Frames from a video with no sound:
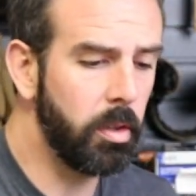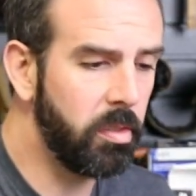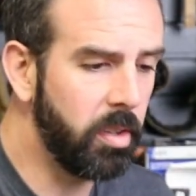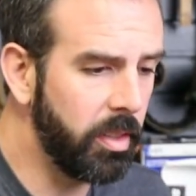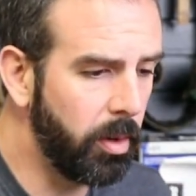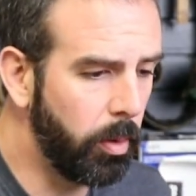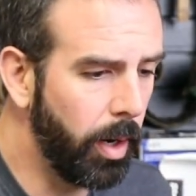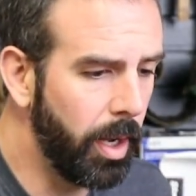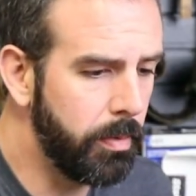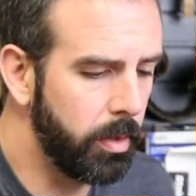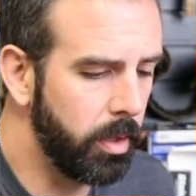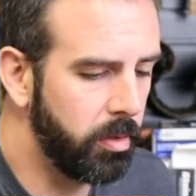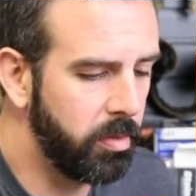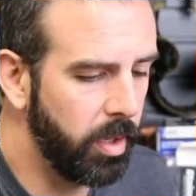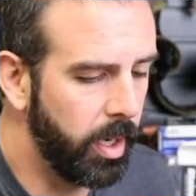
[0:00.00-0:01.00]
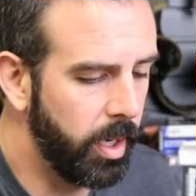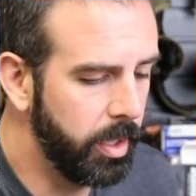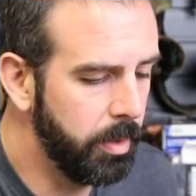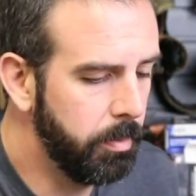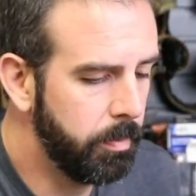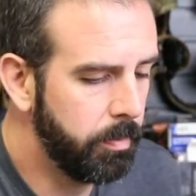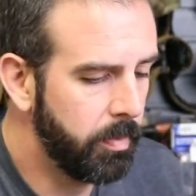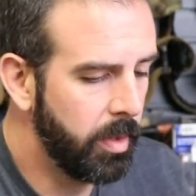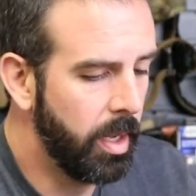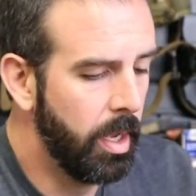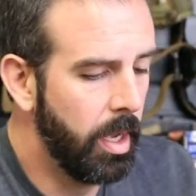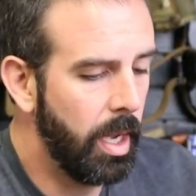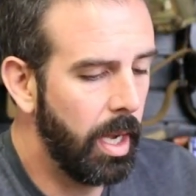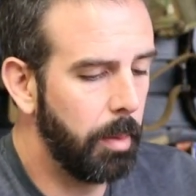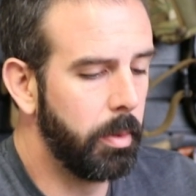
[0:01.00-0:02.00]
gonna set the rifle aside.
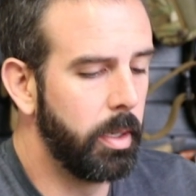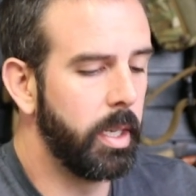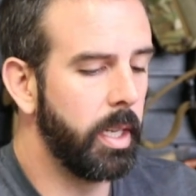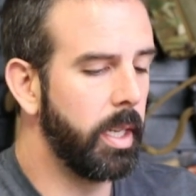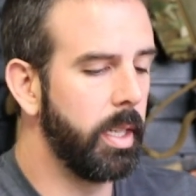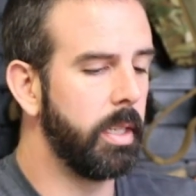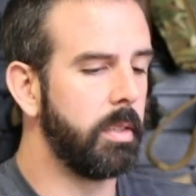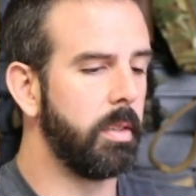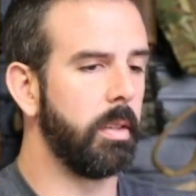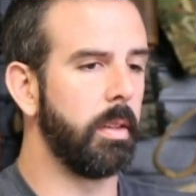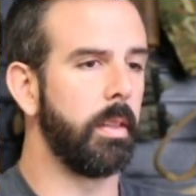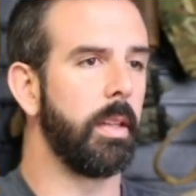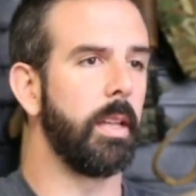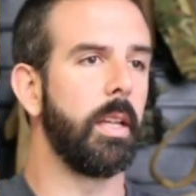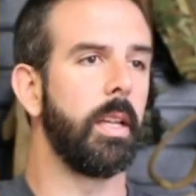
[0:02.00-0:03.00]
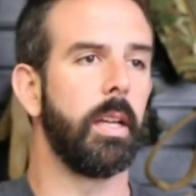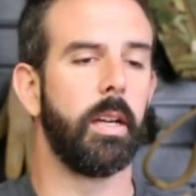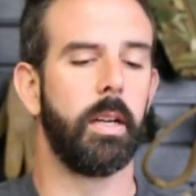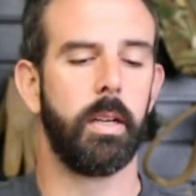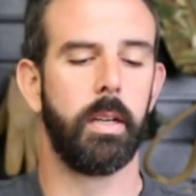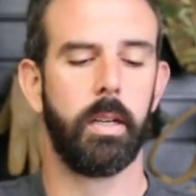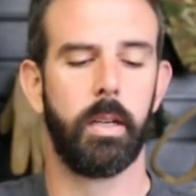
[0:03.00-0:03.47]
I'm gonna get the